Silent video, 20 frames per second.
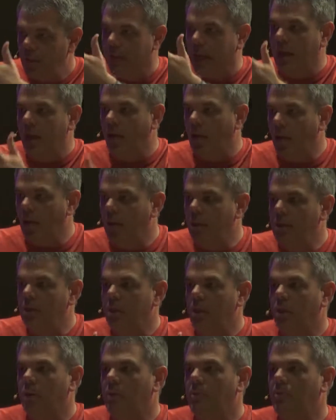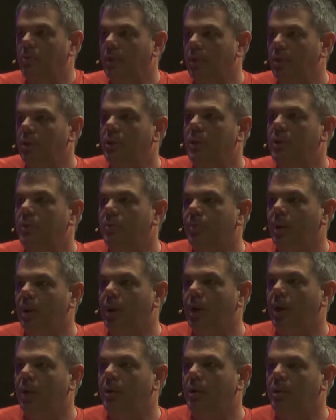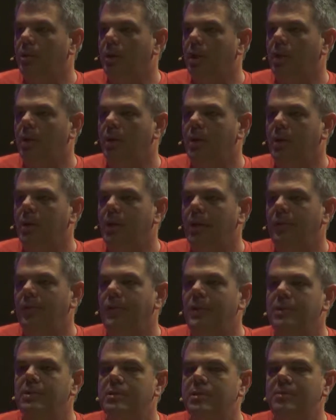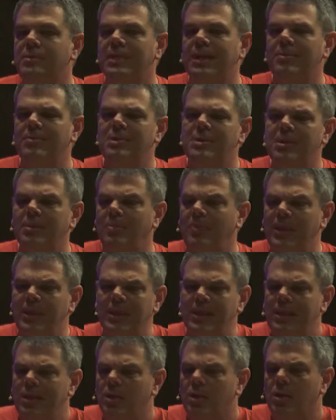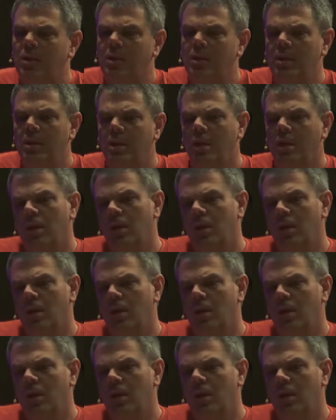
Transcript: that ongoing building part, And then I think sometimes, depending on